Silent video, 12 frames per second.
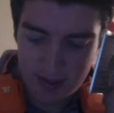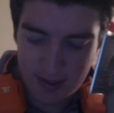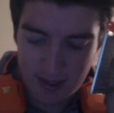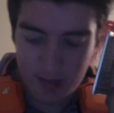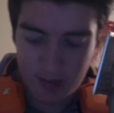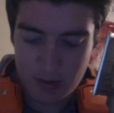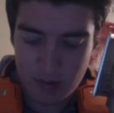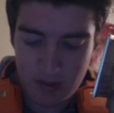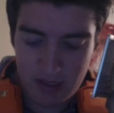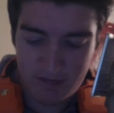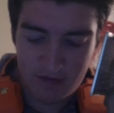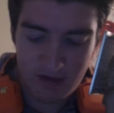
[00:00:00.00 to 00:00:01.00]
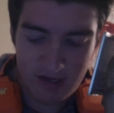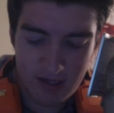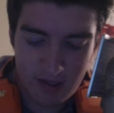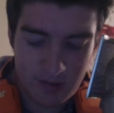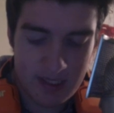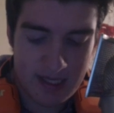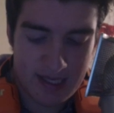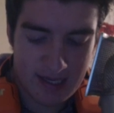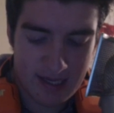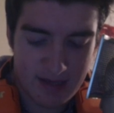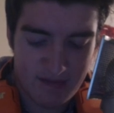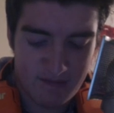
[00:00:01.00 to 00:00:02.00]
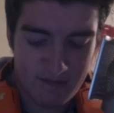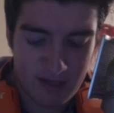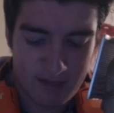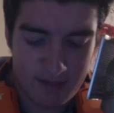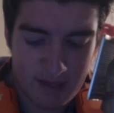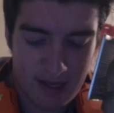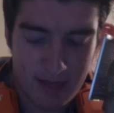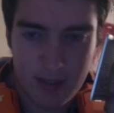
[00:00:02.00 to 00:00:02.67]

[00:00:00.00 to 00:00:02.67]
it was really fun and unique and a different type of game.